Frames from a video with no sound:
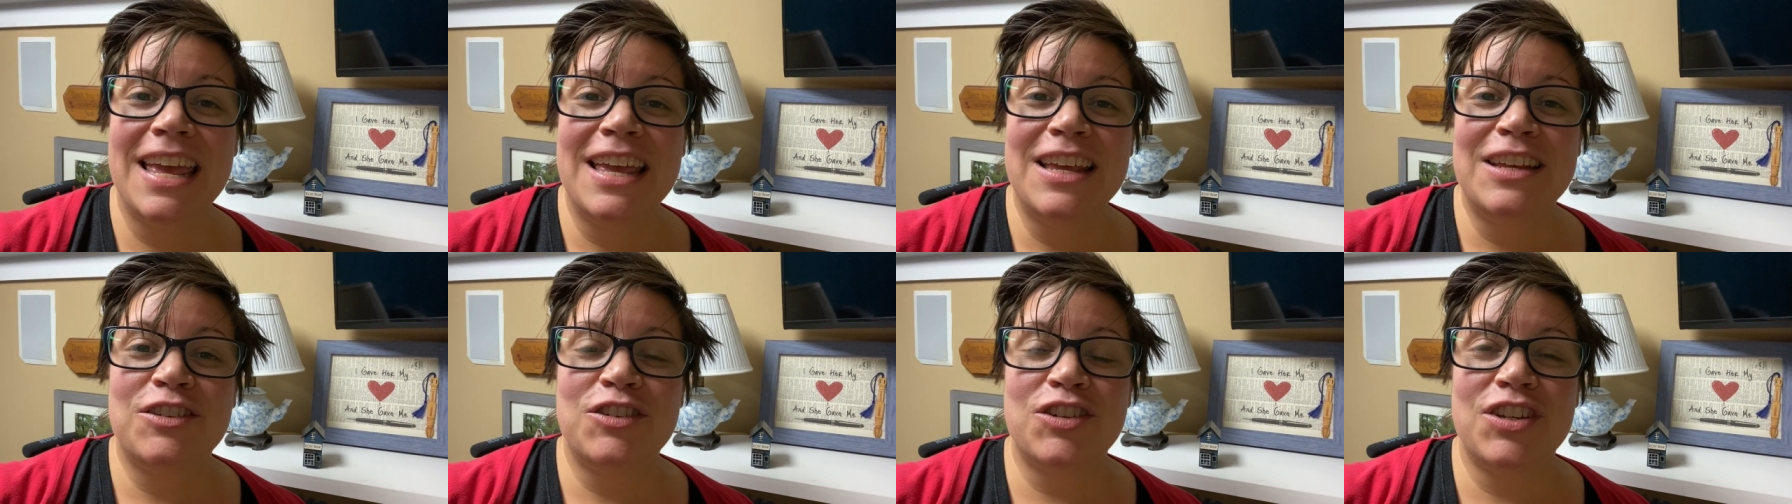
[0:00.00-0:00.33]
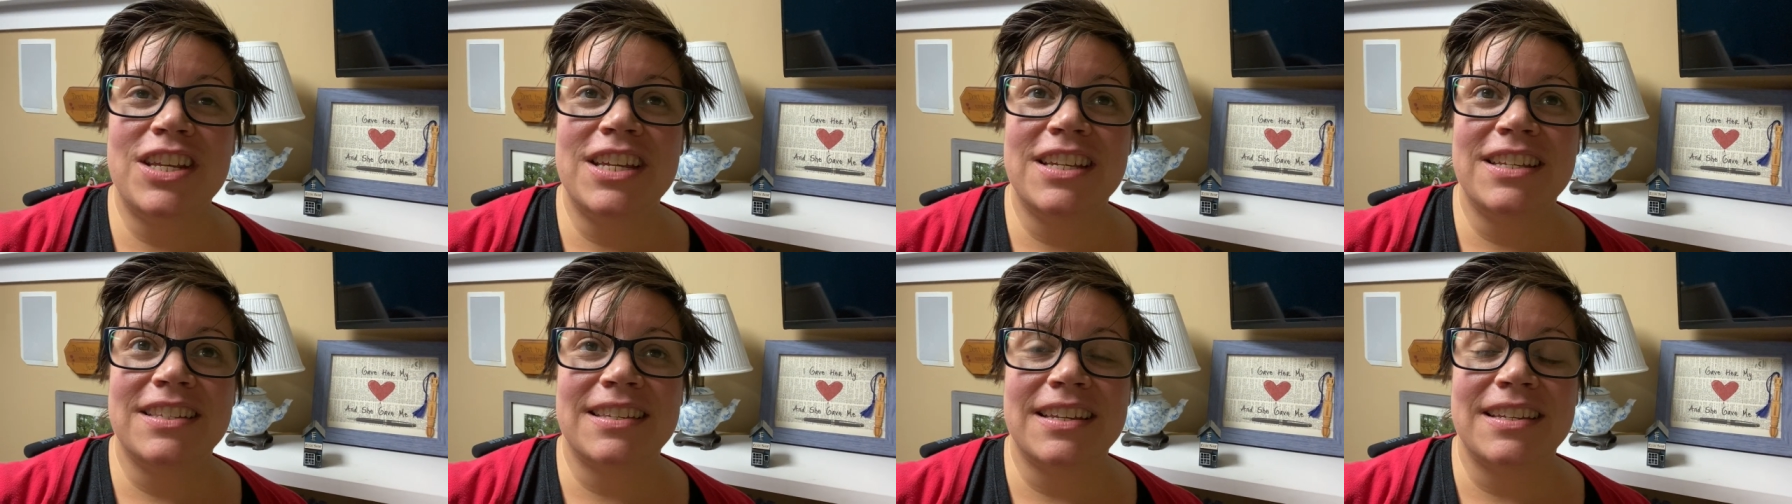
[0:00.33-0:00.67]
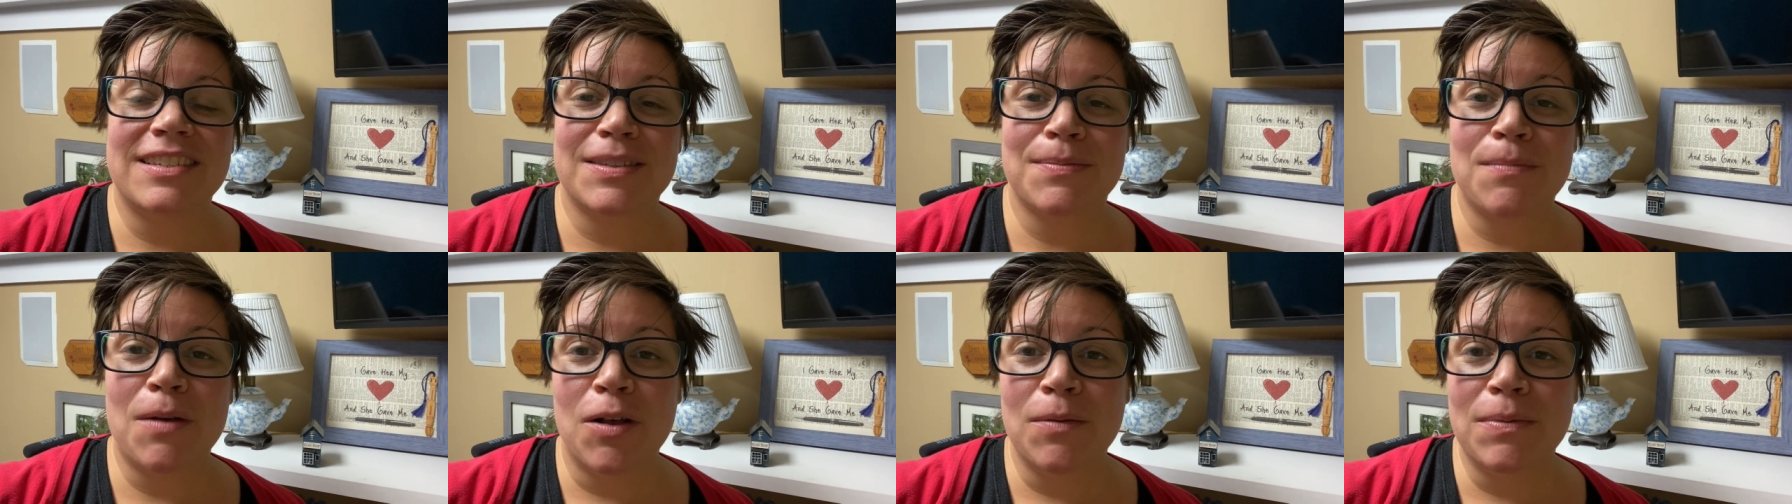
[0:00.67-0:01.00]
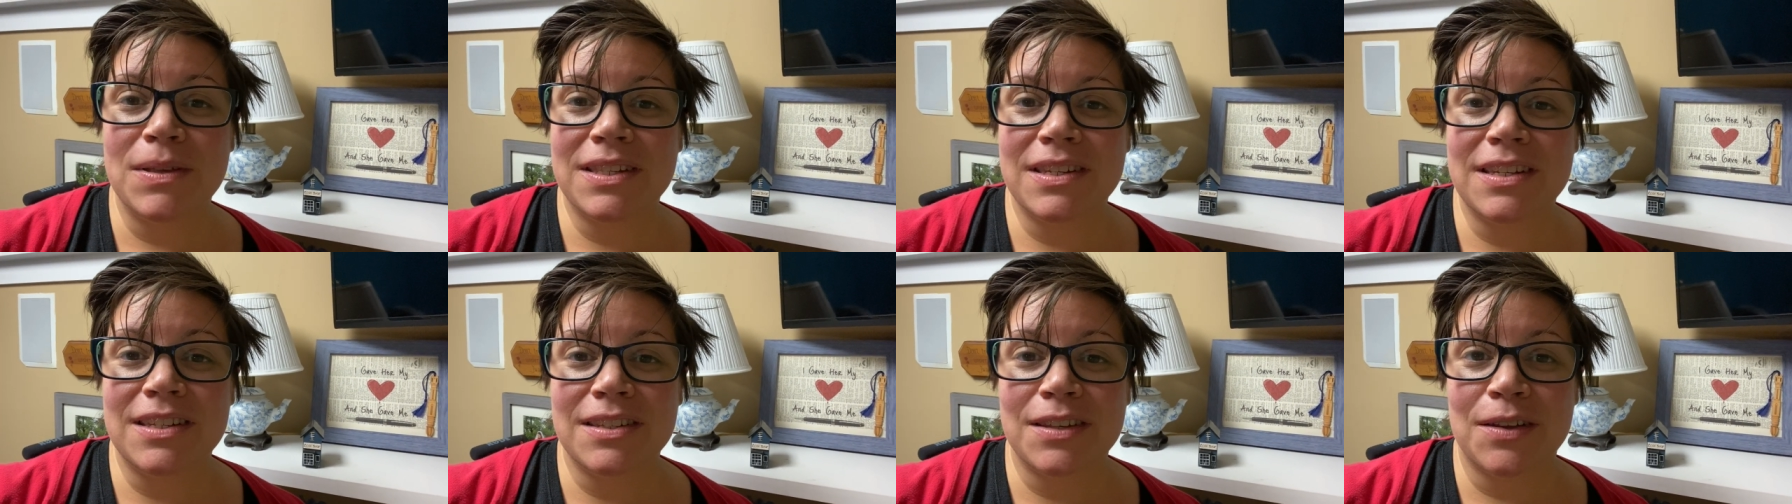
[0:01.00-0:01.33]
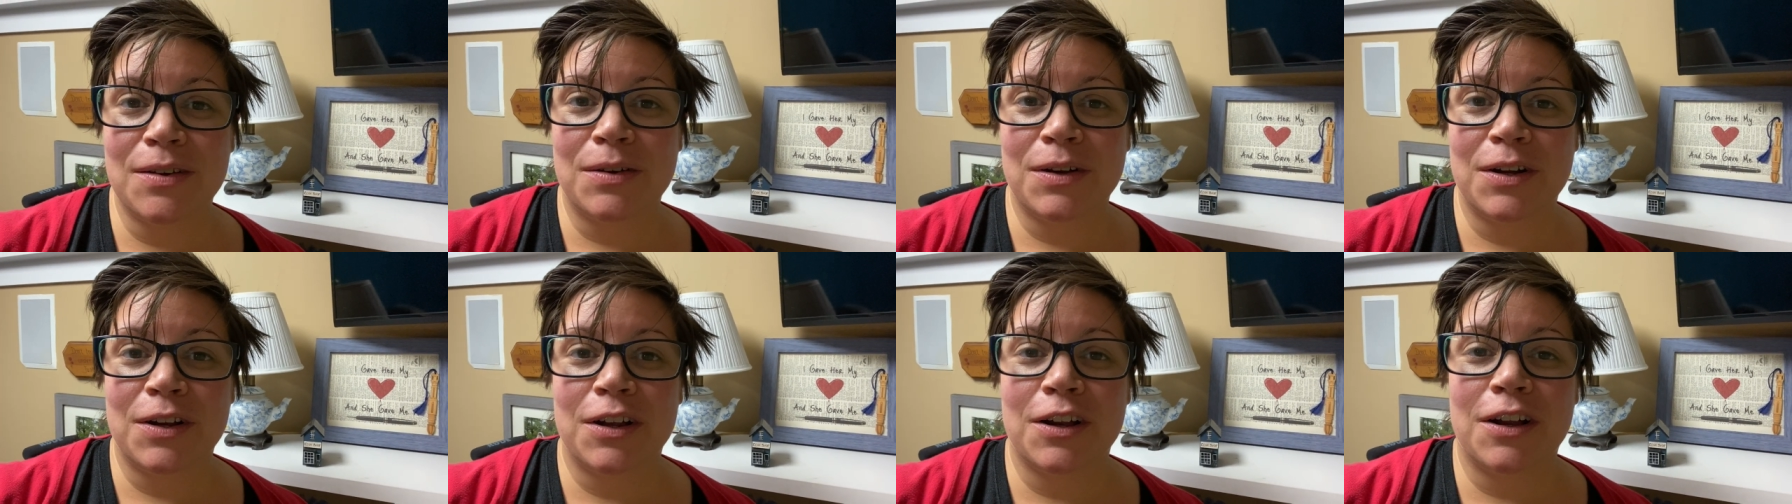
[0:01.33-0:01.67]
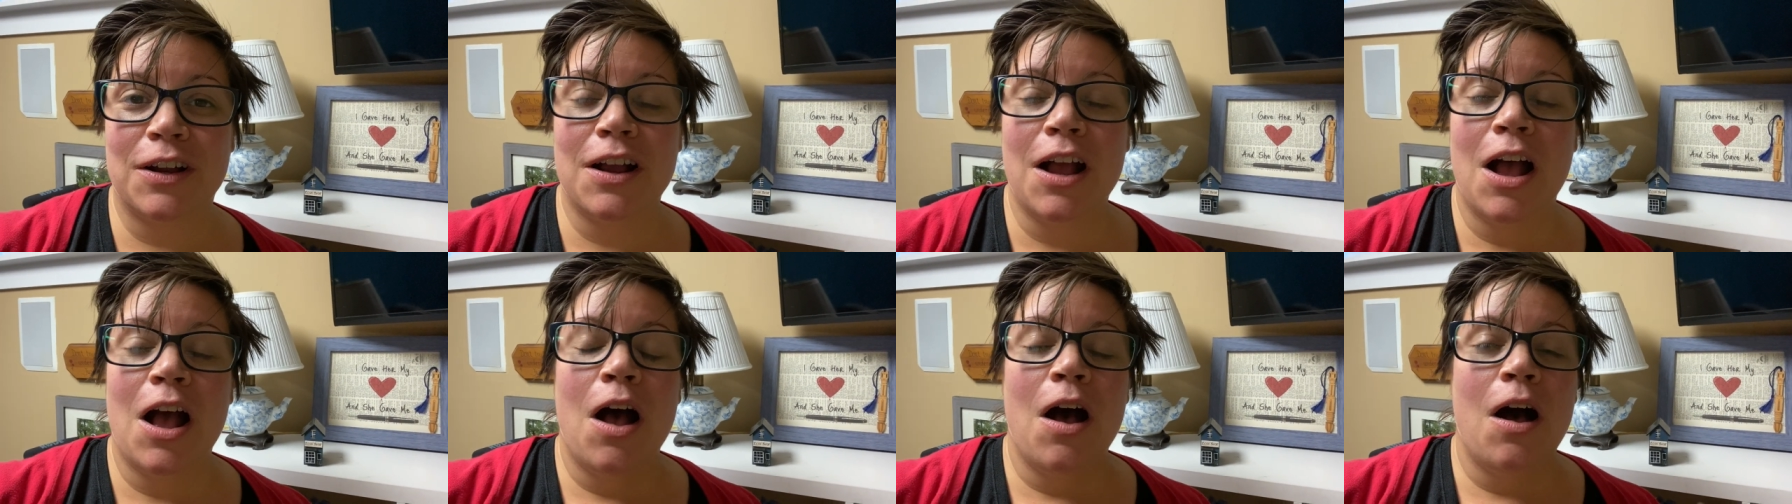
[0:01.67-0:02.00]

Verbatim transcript: She is a small business owner,